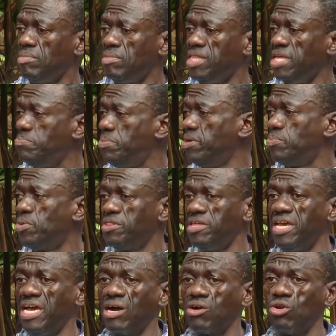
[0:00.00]
the people
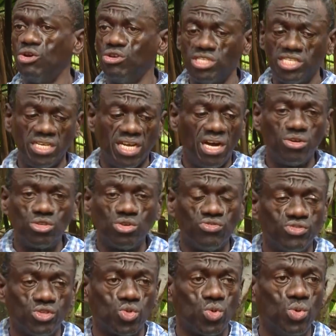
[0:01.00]
they are closing out
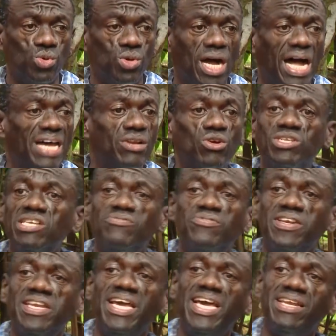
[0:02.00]
of school are not
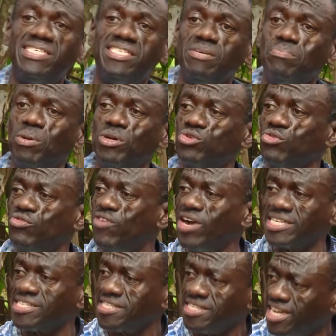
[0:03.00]
even eligible to
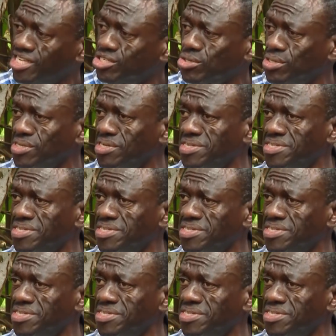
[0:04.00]
vaccination.